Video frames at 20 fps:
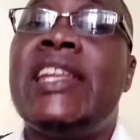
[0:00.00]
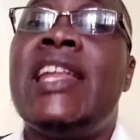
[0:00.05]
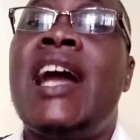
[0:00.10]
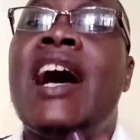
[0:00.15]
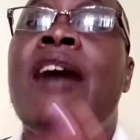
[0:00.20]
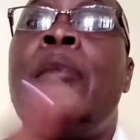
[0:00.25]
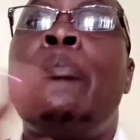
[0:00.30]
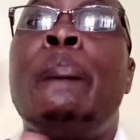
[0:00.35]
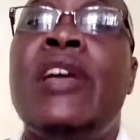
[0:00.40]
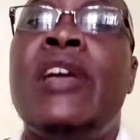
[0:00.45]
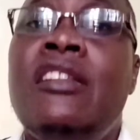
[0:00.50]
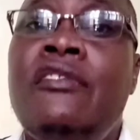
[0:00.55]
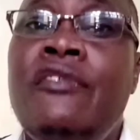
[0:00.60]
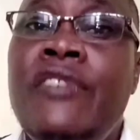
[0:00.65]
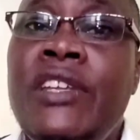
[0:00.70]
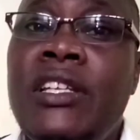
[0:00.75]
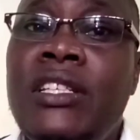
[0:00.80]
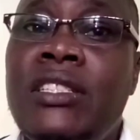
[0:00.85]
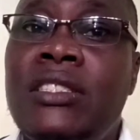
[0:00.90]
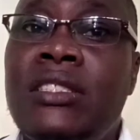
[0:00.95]
in her
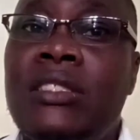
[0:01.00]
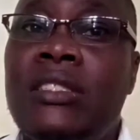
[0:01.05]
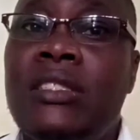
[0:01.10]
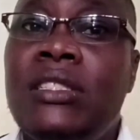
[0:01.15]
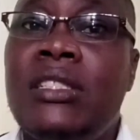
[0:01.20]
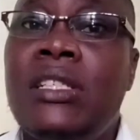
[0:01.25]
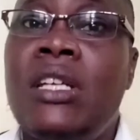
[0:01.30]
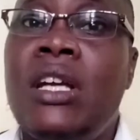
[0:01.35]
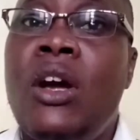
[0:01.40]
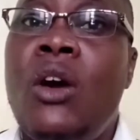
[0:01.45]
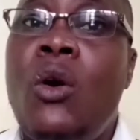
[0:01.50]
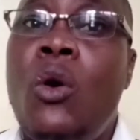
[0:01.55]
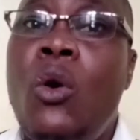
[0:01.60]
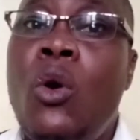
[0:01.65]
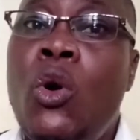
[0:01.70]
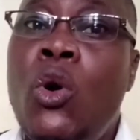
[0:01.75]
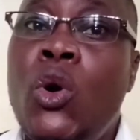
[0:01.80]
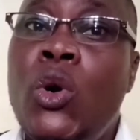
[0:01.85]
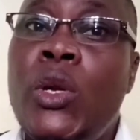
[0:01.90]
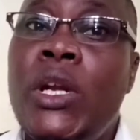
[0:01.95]
pelvic
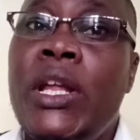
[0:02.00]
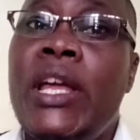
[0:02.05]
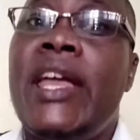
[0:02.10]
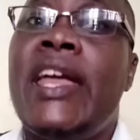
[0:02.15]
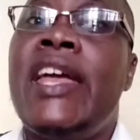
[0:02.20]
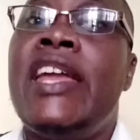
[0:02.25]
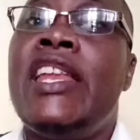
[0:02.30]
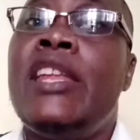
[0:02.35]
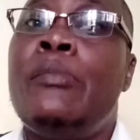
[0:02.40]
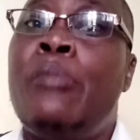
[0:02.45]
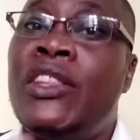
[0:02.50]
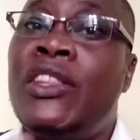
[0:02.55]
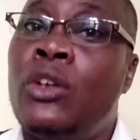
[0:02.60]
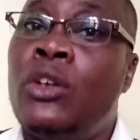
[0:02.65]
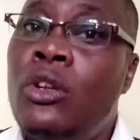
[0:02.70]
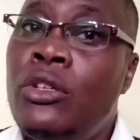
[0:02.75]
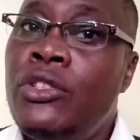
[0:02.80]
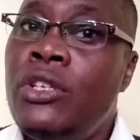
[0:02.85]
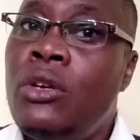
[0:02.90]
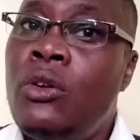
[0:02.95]
or any
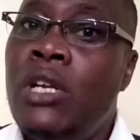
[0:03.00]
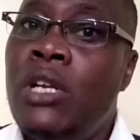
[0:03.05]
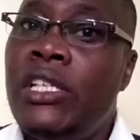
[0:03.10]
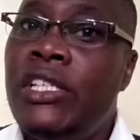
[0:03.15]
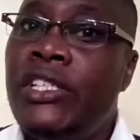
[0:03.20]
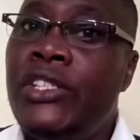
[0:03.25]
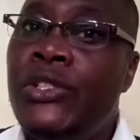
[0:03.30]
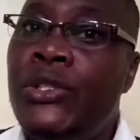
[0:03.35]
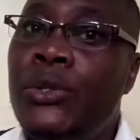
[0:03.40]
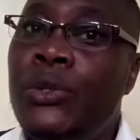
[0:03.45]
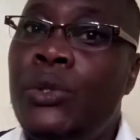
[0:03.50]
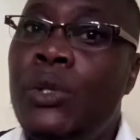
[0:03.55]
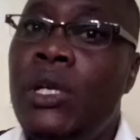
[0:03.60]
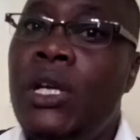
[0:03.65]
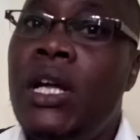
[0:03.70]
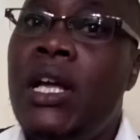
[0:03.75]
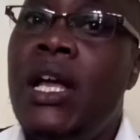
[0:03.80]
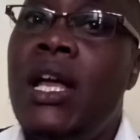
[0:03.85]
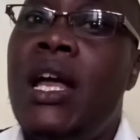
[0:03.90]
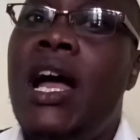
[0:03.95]
pathological issue
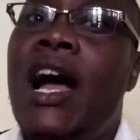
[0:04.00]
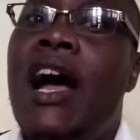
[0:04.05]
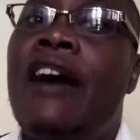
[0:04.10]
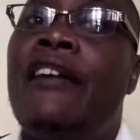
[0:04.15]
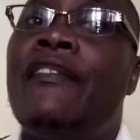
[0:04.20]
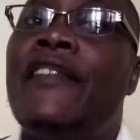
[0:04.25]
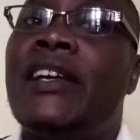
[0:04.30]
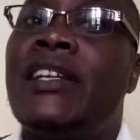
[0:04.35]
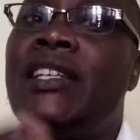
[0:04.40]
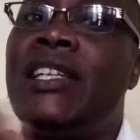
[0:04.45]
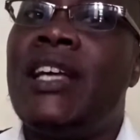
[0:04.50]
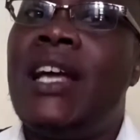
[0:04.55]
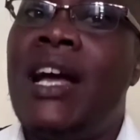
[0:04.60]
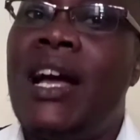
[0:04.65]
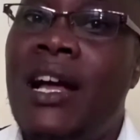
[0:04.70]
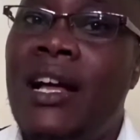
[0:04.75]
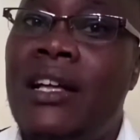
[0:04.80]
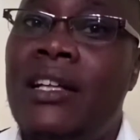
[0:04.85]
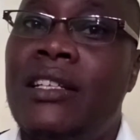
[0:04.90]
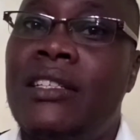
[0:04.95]
affecting
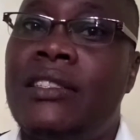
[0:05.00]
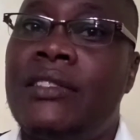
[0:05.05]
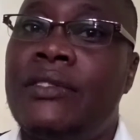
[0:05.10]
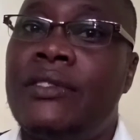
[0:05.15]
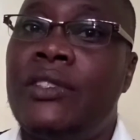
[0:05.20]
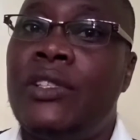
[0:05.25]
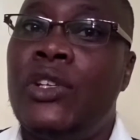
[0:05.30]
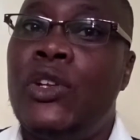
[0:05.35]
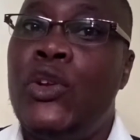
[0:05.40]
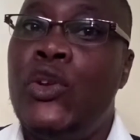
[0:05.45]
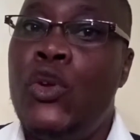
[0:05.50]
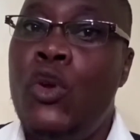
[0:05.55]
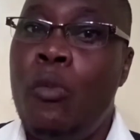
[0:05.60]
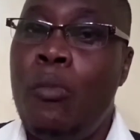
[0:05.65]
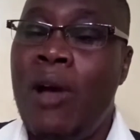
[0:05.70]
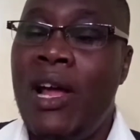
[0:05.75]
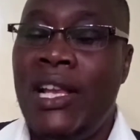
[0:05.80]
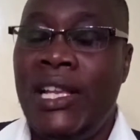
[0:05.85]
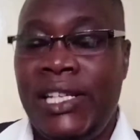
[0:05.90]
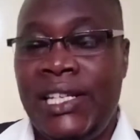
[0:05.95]
her
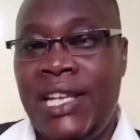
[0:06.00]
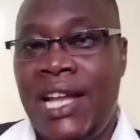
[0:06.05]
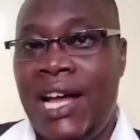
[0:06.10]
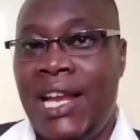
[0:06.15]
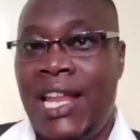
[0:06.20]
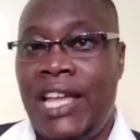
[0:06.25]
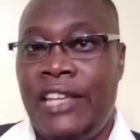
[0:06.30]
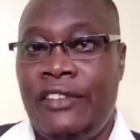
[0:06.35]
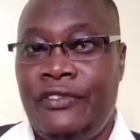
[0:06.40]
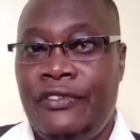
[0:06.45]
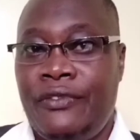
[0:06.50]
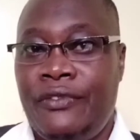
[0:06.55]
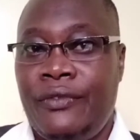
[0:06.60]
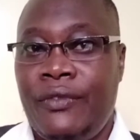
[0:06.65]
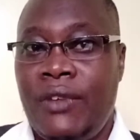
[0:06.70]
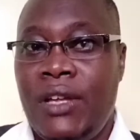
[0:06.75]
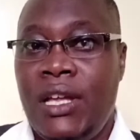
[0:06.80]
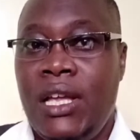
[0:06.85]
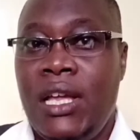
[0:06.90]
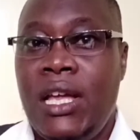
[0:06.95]
normally in her life.
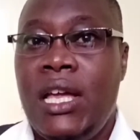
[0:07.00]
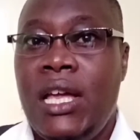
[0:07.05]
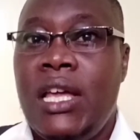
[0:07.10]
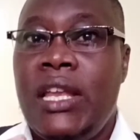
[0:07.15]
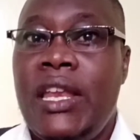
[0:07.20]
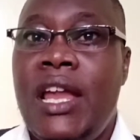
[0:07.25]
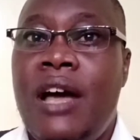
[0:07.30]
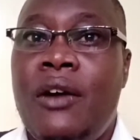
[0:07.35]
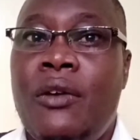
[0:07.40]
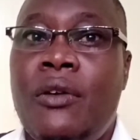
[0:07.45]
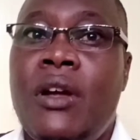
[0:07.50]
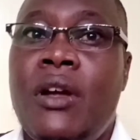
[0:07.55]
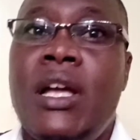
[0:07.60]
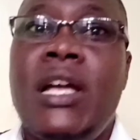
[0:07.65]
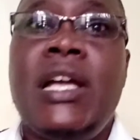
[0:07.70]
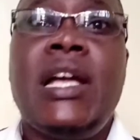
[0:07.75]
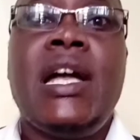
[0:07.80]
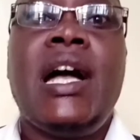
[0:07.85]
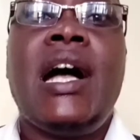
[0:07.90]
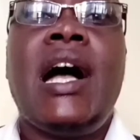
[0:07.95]
Now,
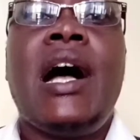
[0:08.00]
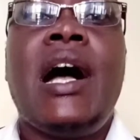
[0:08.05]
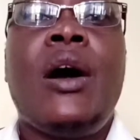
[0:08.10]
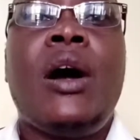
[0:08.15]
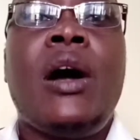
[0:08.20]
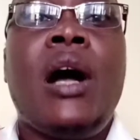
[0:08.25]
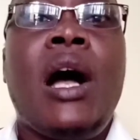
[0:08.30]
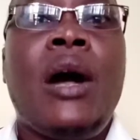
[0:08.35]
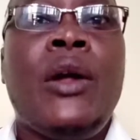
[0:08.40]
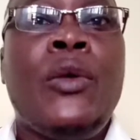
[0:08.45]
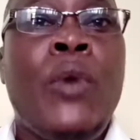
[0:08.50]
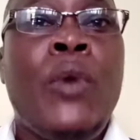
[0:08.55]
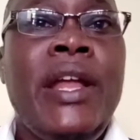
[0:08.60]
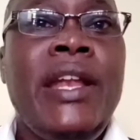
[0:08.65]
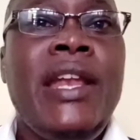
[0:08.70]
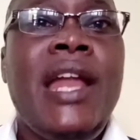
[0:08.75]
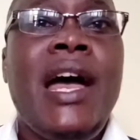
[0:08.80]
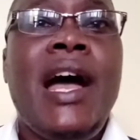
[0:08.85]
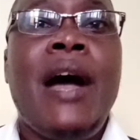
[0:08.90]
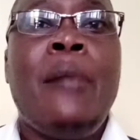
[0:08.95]

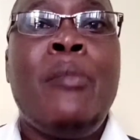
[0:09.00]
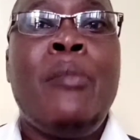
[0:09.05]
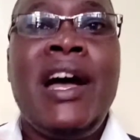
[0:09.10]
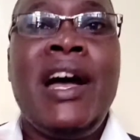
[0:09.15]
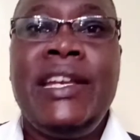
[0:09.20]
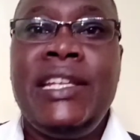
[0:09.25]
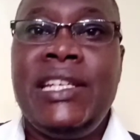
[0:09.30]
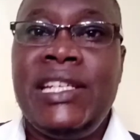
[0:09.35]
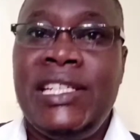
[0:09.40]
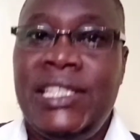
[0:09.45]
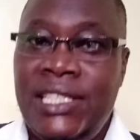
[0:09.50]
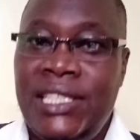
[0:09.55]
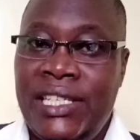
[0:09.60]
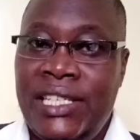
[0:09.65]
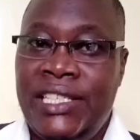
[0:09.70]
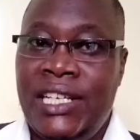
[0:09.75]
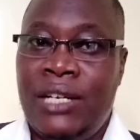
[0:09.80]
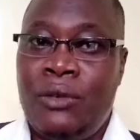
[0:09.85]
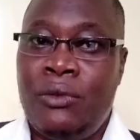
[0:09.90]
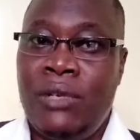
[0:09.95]
when a man is
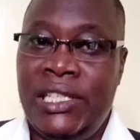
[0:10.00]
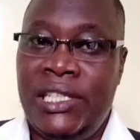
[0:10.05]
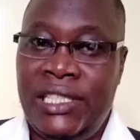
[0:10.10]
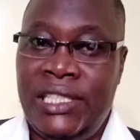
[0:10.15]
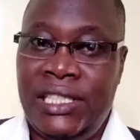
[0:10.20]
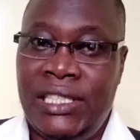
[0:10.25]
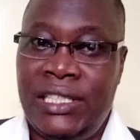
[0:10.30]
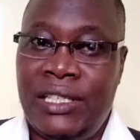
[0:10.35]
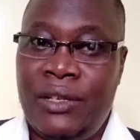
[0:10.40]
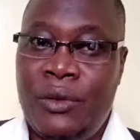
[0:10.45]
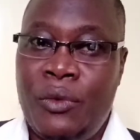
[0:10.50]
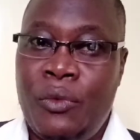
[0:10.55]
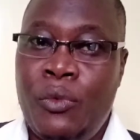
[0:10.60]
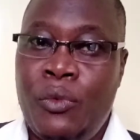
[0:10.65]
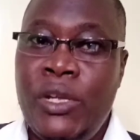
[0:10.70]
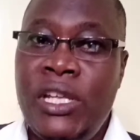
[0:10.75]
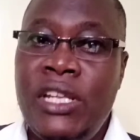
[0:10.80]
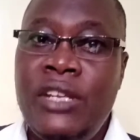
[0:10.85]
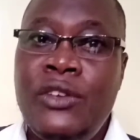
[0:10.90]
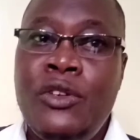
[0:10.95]
ejaculating,
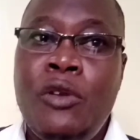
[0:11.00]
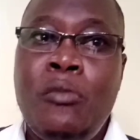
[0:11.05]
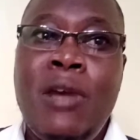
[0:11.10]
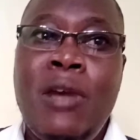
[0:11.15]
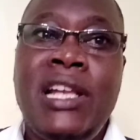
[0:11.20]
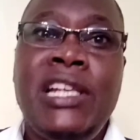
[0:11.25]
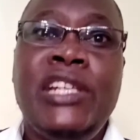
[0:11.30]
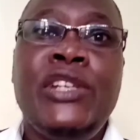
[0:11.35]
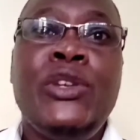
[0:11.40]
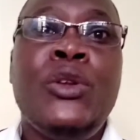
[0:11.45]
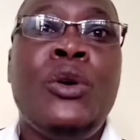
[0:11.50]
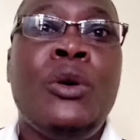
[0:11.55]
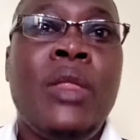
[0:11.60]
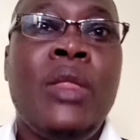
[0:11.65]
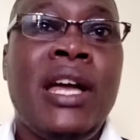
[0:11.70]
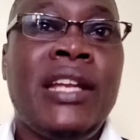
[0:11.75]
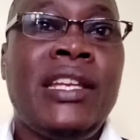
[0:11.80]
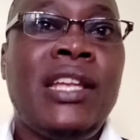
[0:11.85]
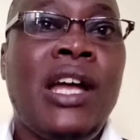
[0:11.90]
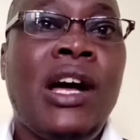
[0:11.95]
we normally know
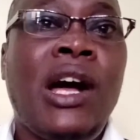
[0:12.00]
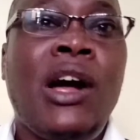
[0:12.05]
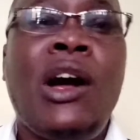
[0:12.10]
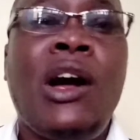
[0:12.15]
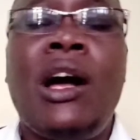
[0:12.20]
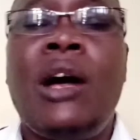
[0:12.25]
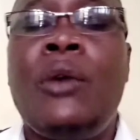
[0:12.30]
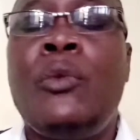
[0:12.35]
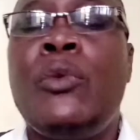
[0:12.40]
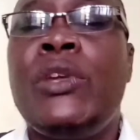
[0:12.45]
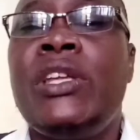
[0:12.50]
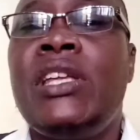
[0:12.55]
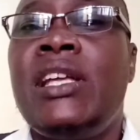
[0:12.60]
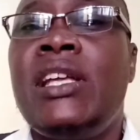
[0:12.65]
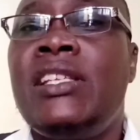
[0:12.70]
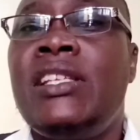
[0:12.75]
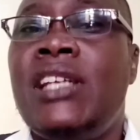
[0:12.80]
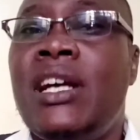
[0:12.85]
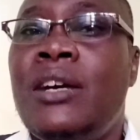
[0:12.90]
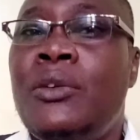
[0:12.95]
that we
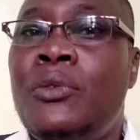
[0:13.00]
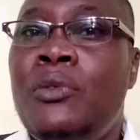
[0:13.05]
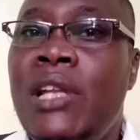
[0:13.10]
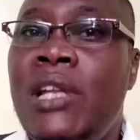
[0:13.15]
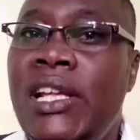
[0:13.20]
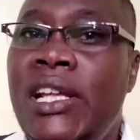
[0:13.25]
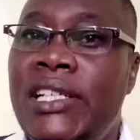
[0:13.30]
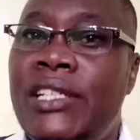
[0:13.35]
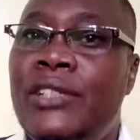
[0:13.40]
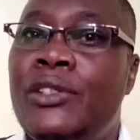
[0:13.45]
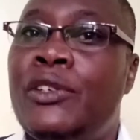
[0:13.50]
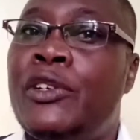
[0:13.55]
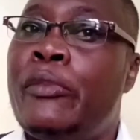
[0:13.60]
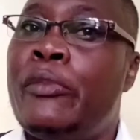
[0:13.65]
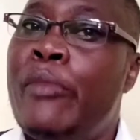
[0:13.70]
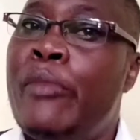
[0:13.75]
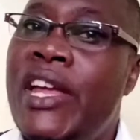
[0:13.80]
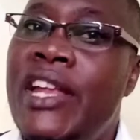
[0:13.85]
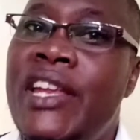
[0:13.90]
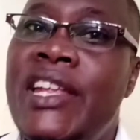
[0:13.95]
ejaculate, or
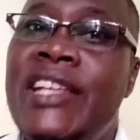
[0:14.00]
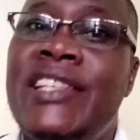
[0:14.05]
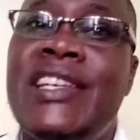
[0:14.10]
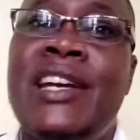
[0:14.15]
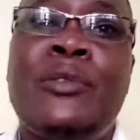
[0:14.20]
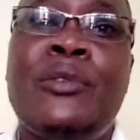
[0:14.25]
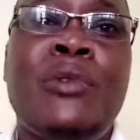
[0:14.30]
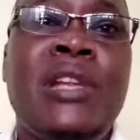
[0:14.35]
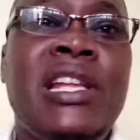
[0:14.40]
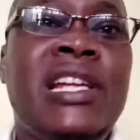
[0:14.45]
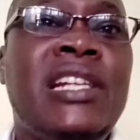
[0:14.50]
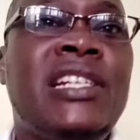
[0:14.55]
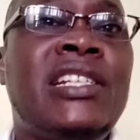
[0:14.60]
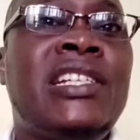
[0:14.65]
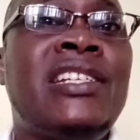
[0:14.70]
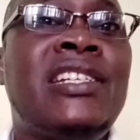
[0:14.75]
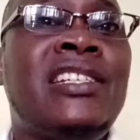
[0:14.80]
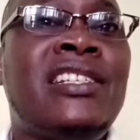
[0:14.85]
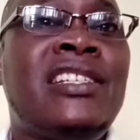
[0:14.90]
men ejaculate,